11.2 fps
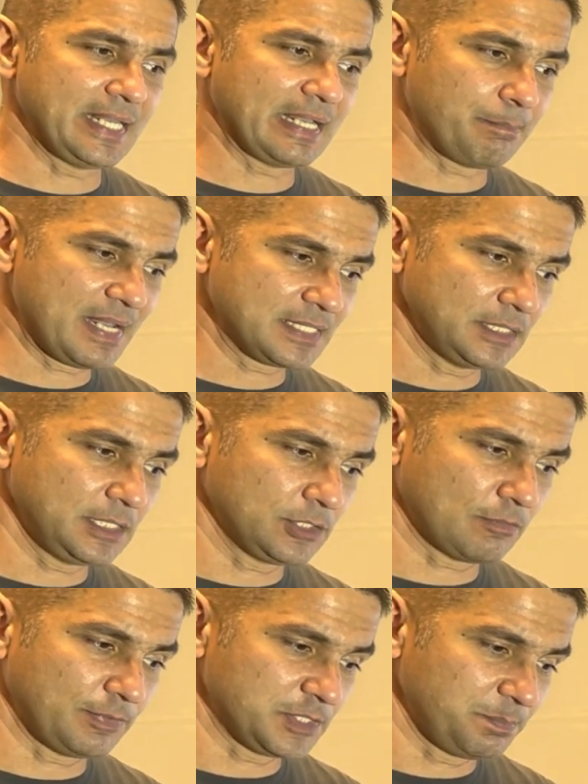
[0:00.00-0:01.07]
capacities
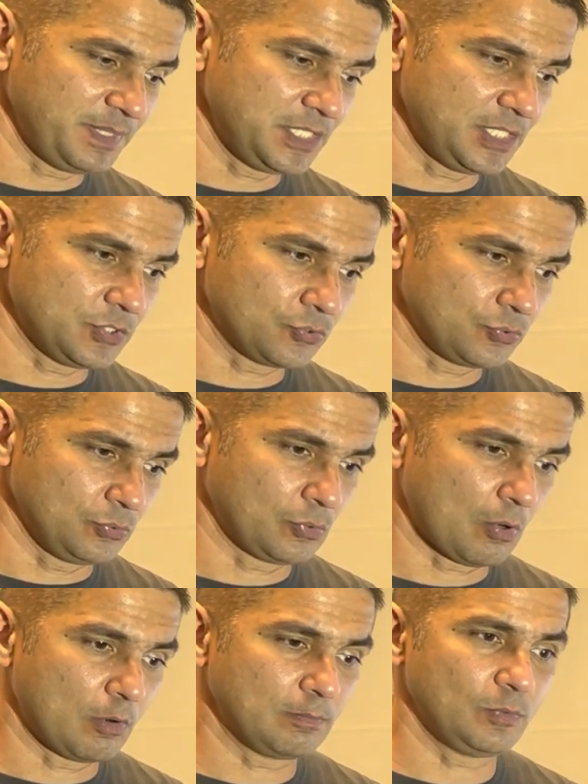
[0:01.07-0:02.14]
of a species to
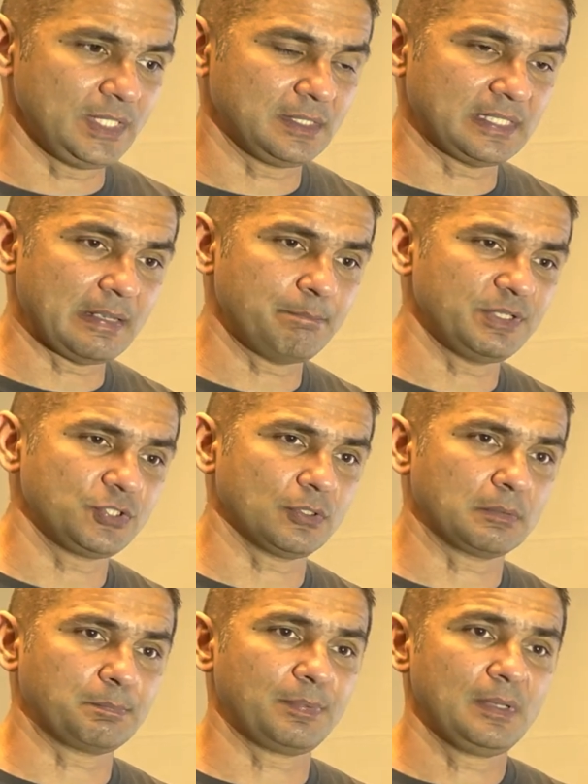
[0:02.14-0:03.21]
cope with temperature